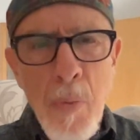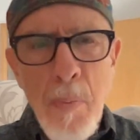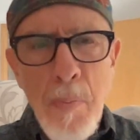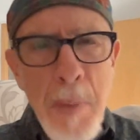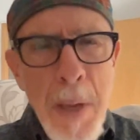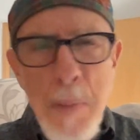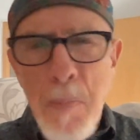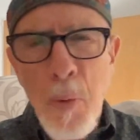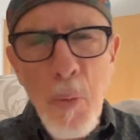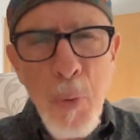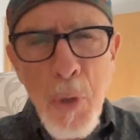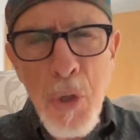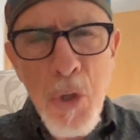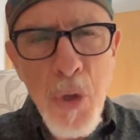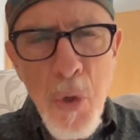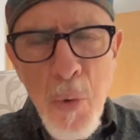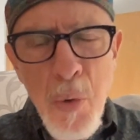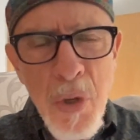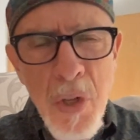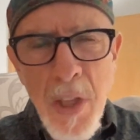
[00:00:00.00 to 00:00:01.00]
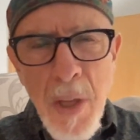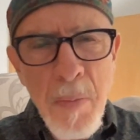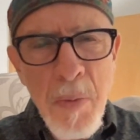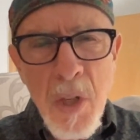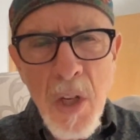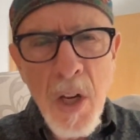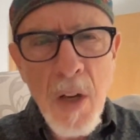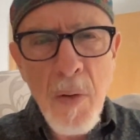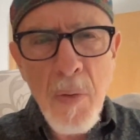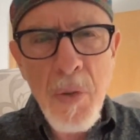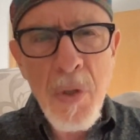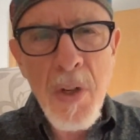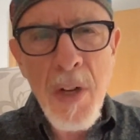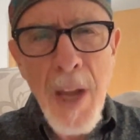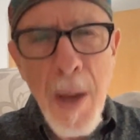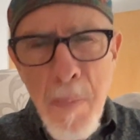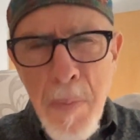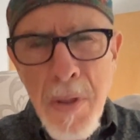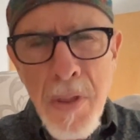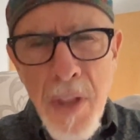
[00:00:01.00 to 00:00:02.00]
people reduce themselves
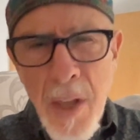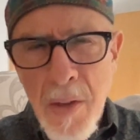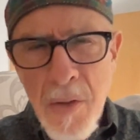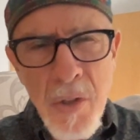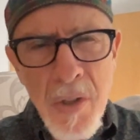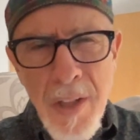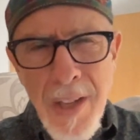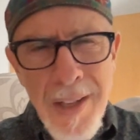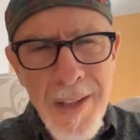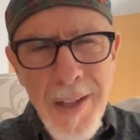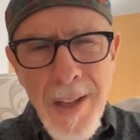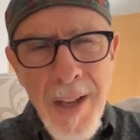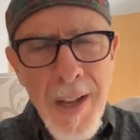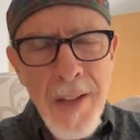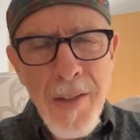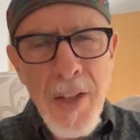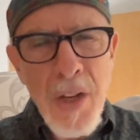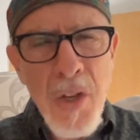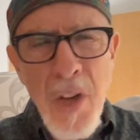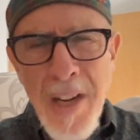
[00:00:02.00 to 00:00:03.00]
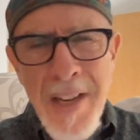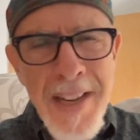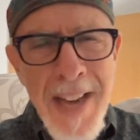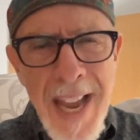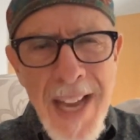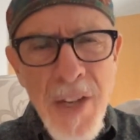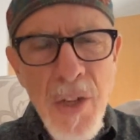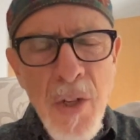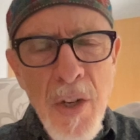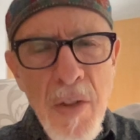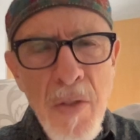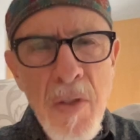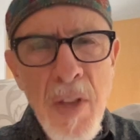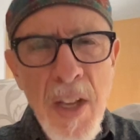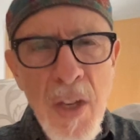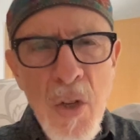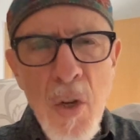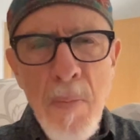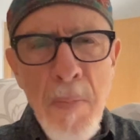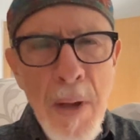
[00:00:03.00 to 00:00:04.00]
to epithets. They say nasty
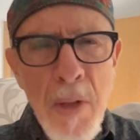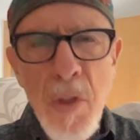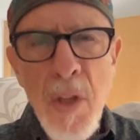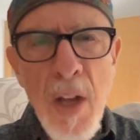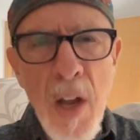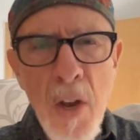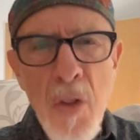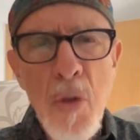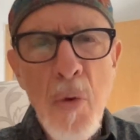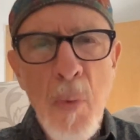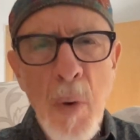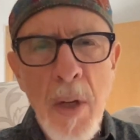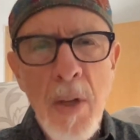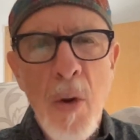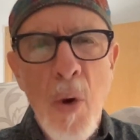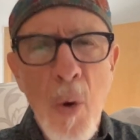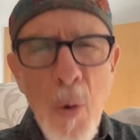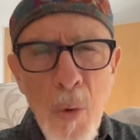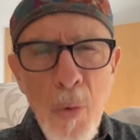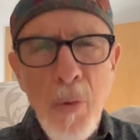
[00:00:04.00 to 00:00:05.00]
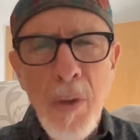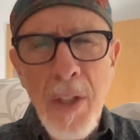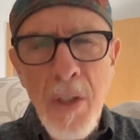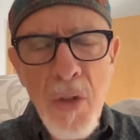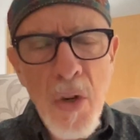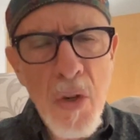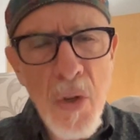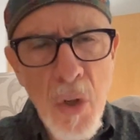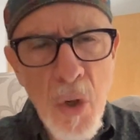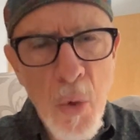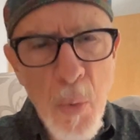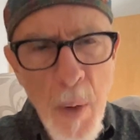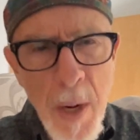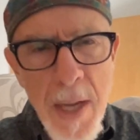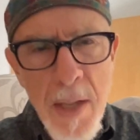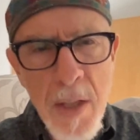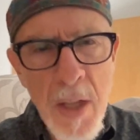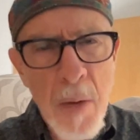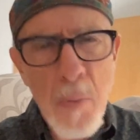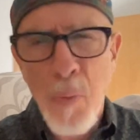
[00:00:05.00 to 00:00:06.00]
things about the other one only to
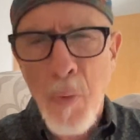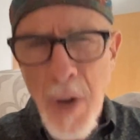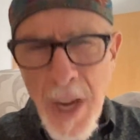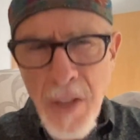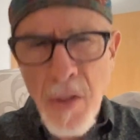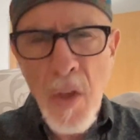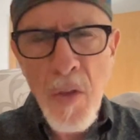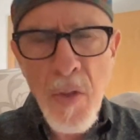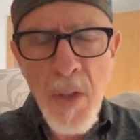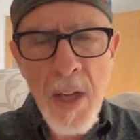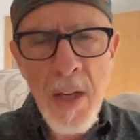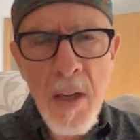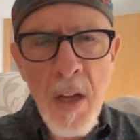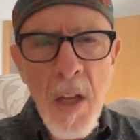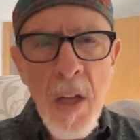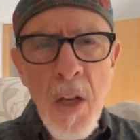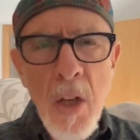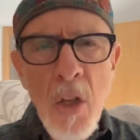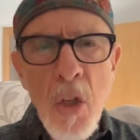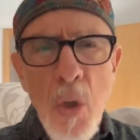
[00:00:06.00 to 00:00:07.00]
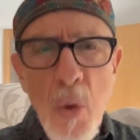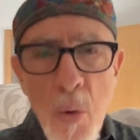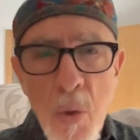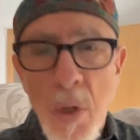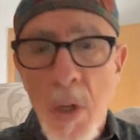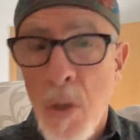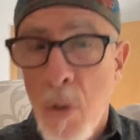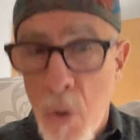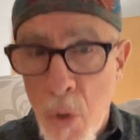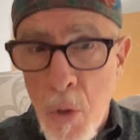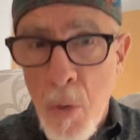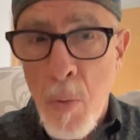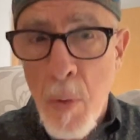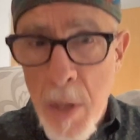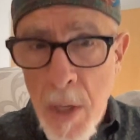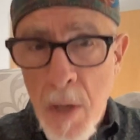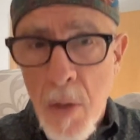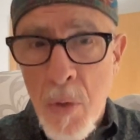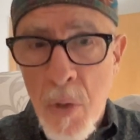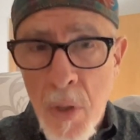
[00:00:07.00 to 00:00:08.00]
degrade them rather than using two
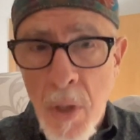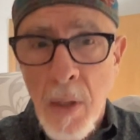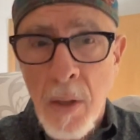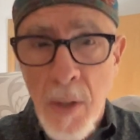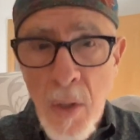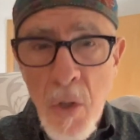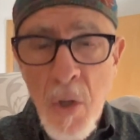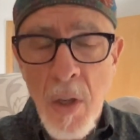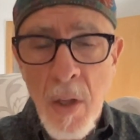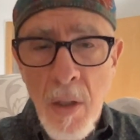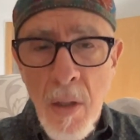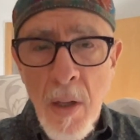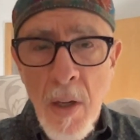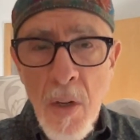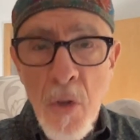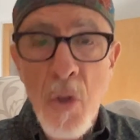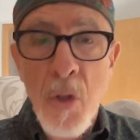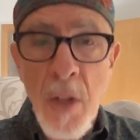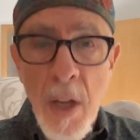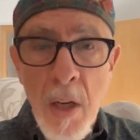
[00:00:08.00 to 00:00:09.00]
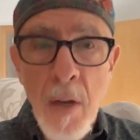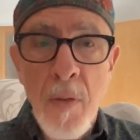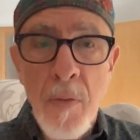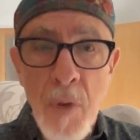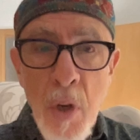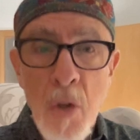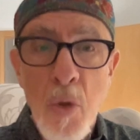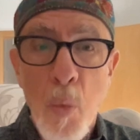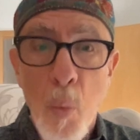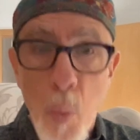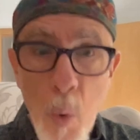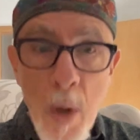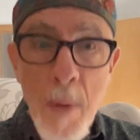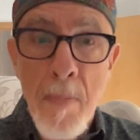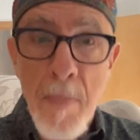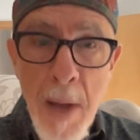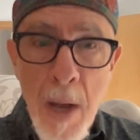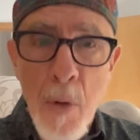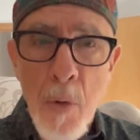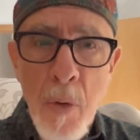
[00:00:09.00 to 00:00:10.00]
ears to listen instead of just
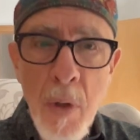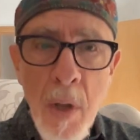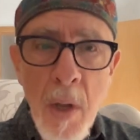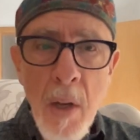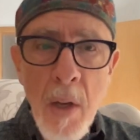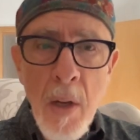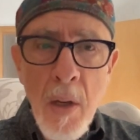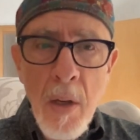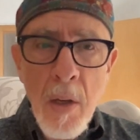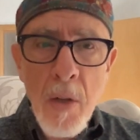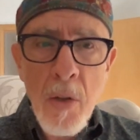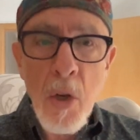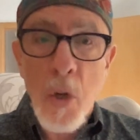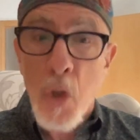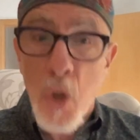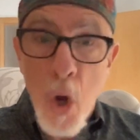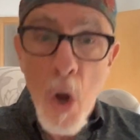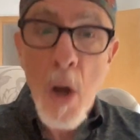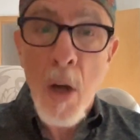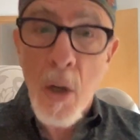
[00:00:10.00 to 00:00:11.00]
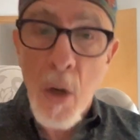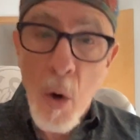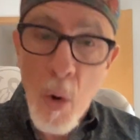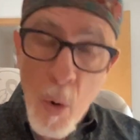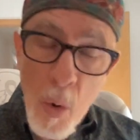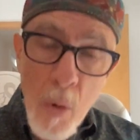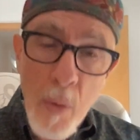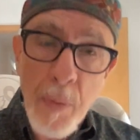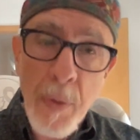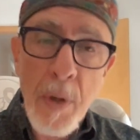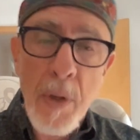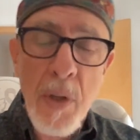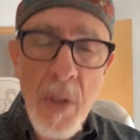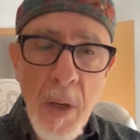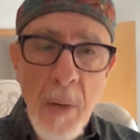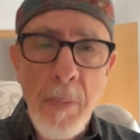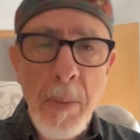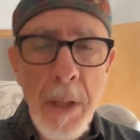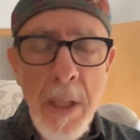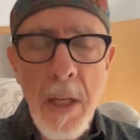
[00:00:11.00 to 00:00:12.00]
one mouth to talk over
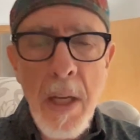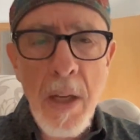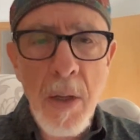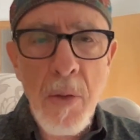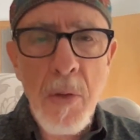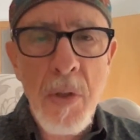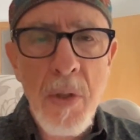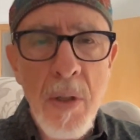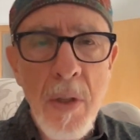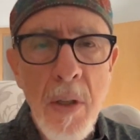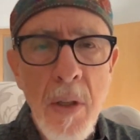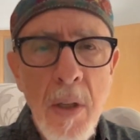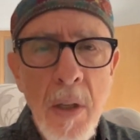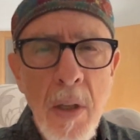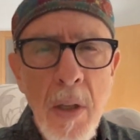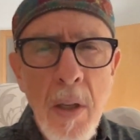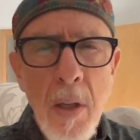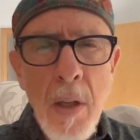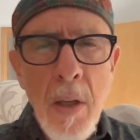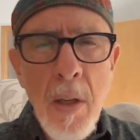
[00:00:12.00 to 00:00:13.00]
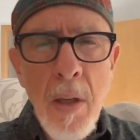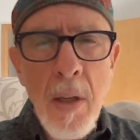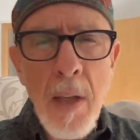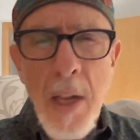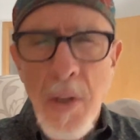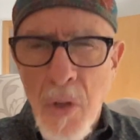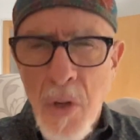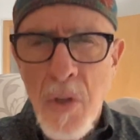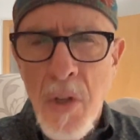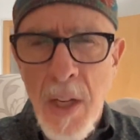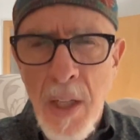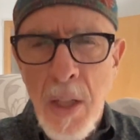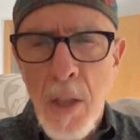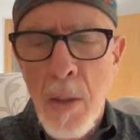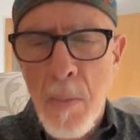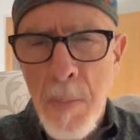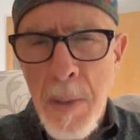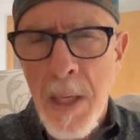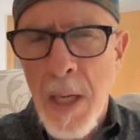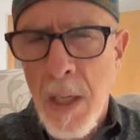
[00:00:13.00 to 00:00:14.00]
somebody else. As I said at
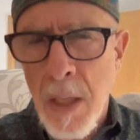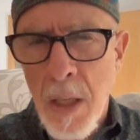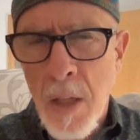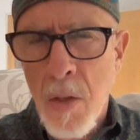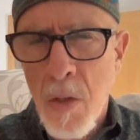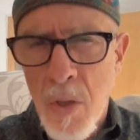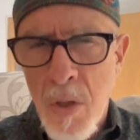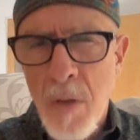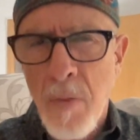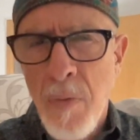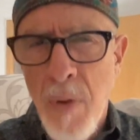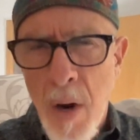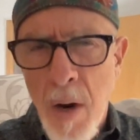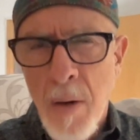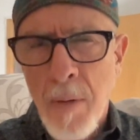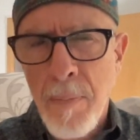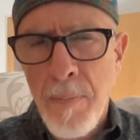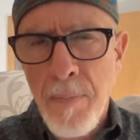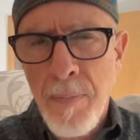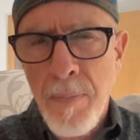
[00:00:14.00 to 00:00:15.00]
the beginning of this Devar,